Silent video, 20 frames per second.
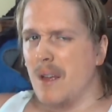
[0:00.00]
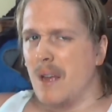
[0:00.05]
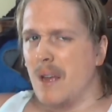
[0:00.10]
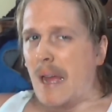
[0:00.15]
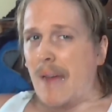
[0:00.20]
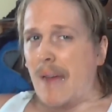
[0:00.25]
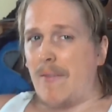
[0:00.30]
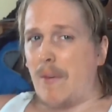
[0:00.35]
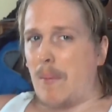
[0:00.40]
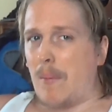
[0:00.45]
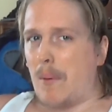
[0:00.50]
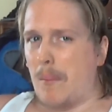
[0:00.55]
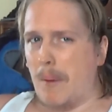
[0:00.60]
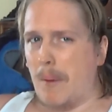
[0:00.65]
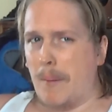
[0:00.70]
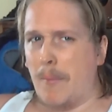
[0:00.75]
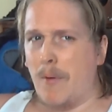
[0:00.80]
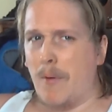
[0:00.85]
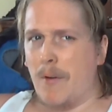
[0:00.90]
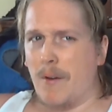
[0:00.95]
if I'm
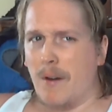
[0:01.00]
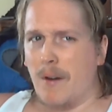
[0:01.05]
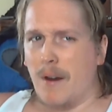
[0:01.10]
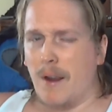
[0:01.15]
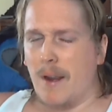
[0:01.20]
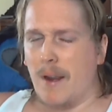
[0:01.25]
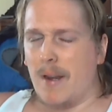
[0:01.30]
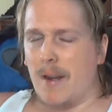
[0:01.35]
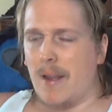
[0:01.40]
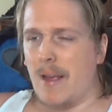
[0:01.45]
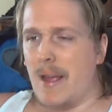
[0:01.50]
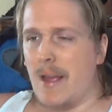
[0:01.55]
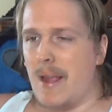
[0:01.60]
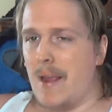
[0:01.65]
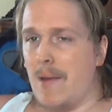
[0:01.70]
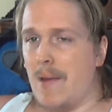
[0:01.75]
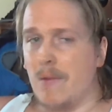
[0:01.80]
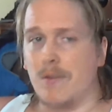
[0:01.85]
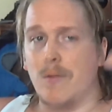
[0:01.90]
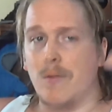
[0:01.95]
remembering right, it
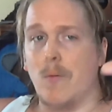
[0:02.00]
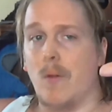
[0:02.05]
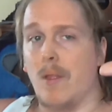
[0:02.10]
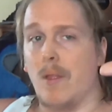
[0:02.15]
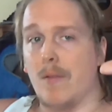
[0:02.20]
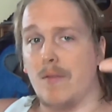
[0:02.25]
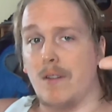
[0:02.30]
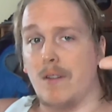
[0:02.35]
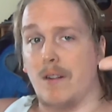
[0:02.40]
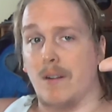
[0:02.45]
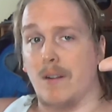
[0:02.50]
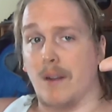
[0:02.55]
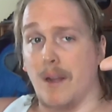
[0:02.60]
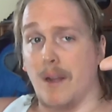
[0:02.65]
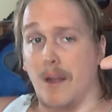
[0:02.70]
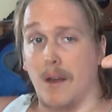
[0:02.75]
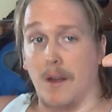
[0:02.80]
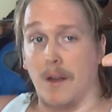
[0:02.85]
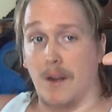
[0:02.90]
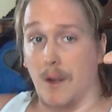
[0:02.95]
was one of those little
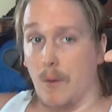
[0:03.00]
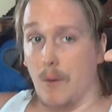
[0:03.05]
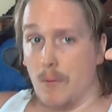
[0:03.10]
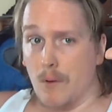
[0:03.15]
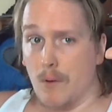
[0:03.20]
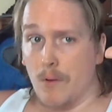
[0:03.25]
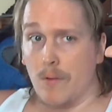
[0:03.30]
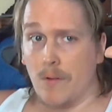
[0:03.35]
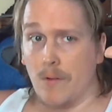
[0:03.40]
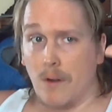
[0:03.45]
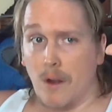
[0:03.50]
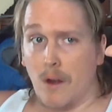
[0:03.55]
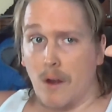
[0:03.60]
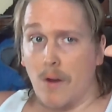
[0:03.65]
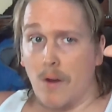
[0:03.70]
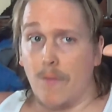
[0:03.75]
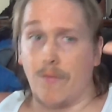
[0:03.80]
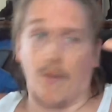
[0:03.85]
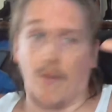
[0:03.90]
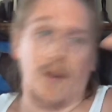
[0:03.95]
Google
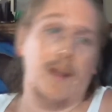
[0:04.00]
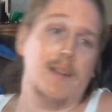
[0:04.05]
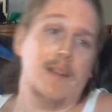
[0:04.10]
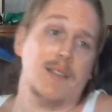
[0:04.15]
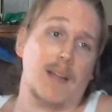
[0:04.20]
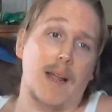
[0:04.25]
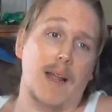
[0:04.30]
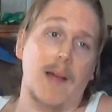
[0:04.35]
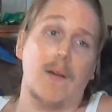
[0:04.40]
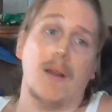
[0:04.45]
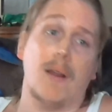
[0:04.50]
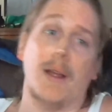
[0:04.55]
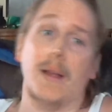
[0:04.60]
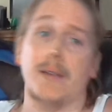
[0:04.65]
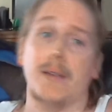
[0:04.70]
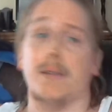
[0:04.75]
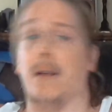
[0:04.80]
card for his account, I guess.